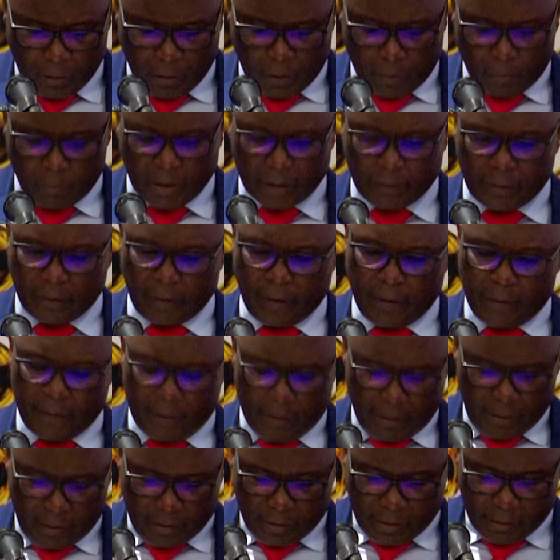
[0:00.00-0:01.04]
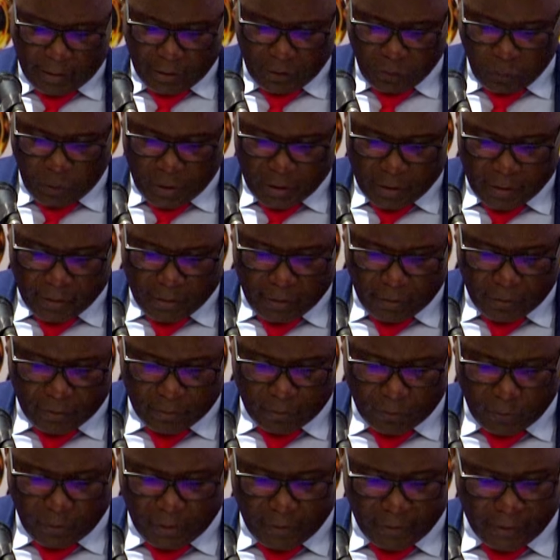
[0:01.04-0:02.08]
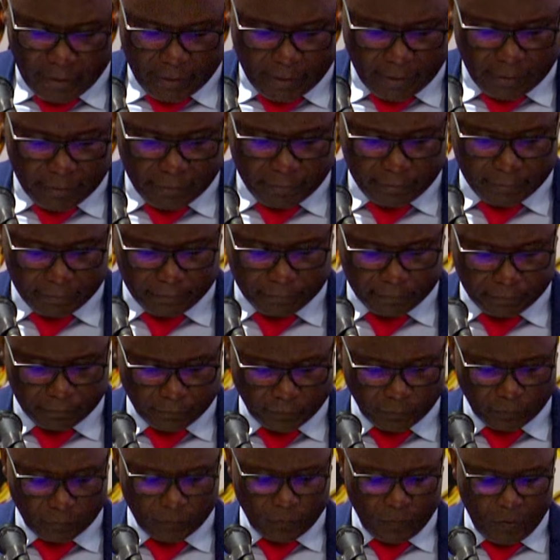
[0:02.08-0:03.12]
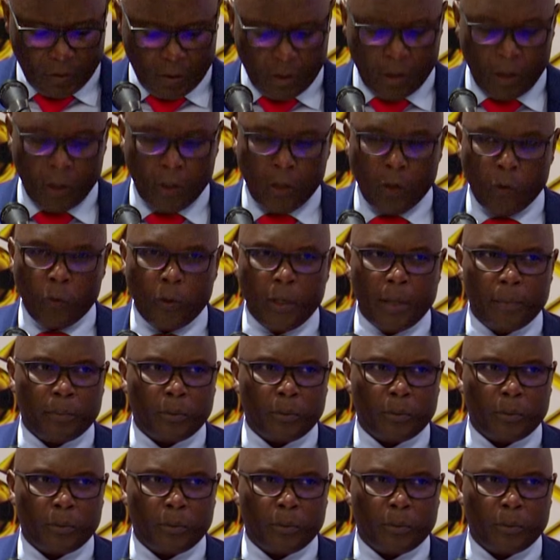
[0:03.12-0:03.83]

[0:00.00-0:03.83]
but rather intertwined with it, where